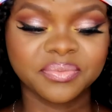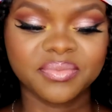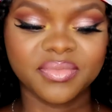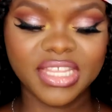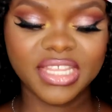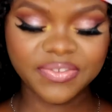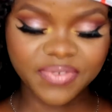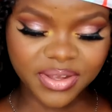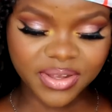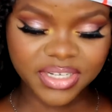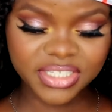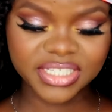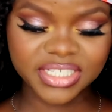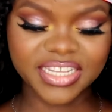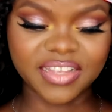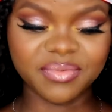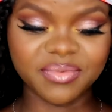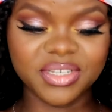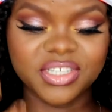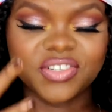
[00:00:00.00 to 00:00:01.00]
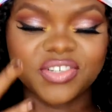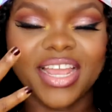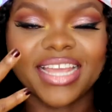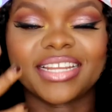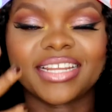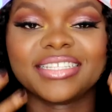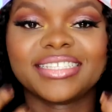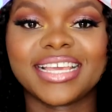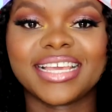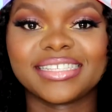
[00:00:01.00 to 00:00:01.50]
These foundations have been tried
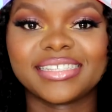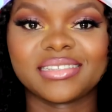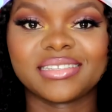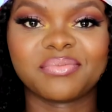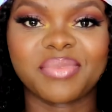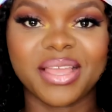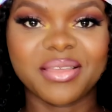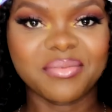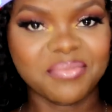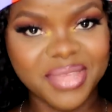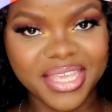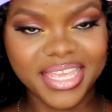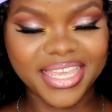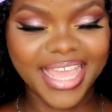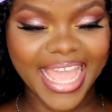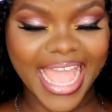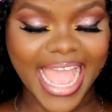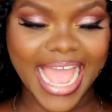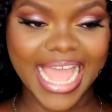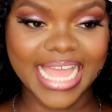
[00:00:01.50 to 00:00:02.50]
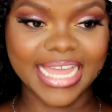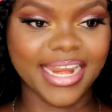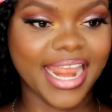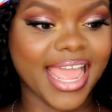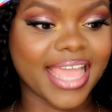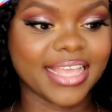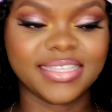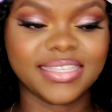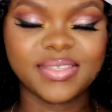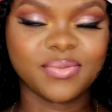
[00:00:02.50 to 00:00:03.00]
and tested by me, and
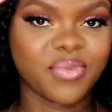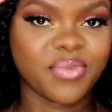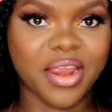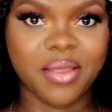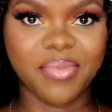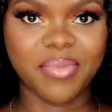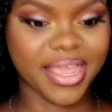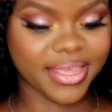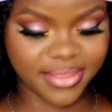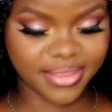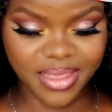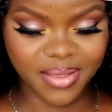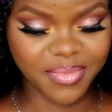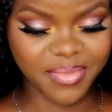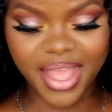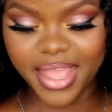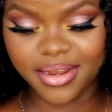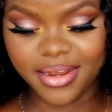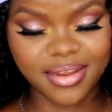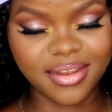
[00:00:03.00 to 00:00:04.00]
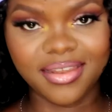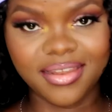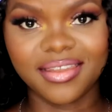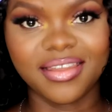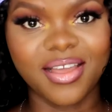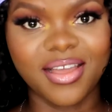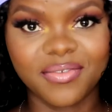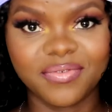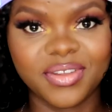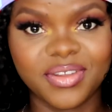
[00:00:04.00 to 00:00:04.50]
I swear by them. I
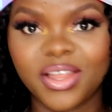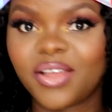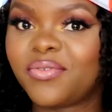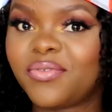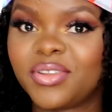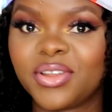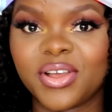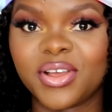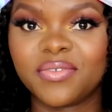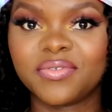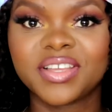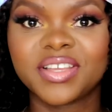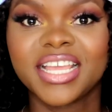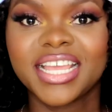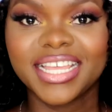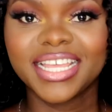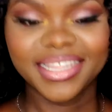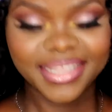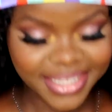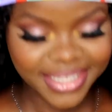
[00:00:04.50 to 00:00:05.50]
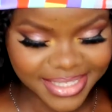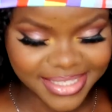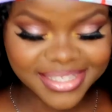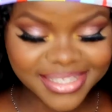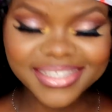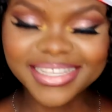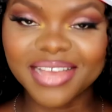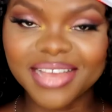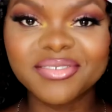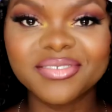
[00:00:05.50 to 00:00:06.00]
love, love, love these
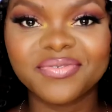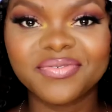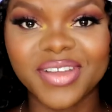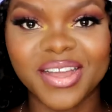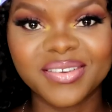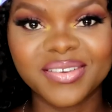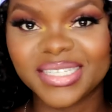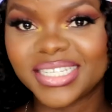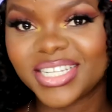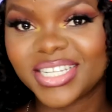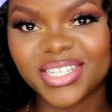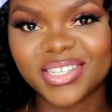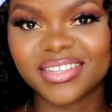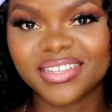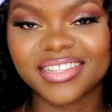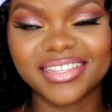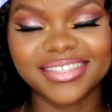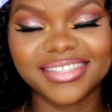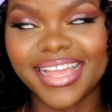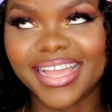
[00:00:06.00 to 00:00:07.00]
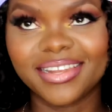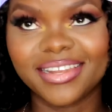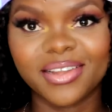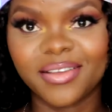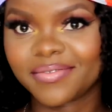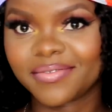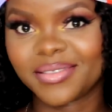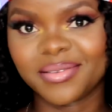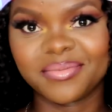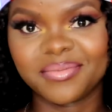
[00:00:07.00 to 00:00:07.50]
7 foundations. I
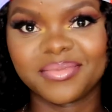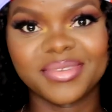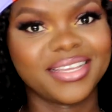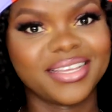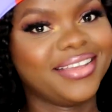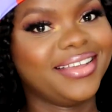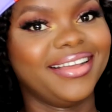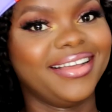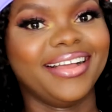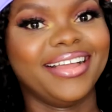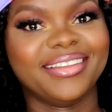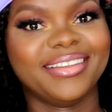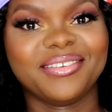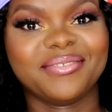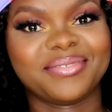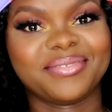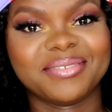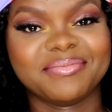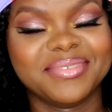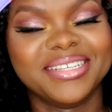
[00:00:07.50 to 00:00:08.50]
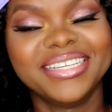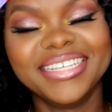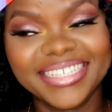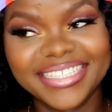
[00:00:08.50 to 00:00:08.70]
love them. I love them.